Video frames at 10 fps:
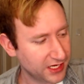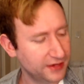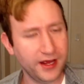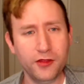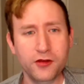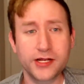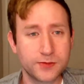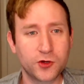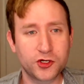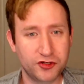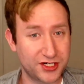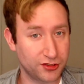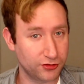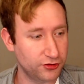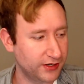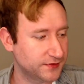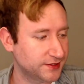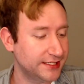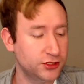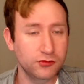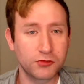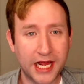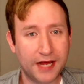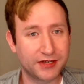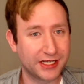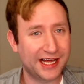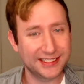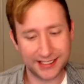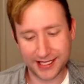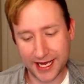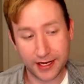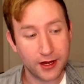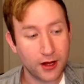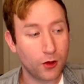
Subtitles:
The other is more traditional New Riff, so I do want to have a glass of that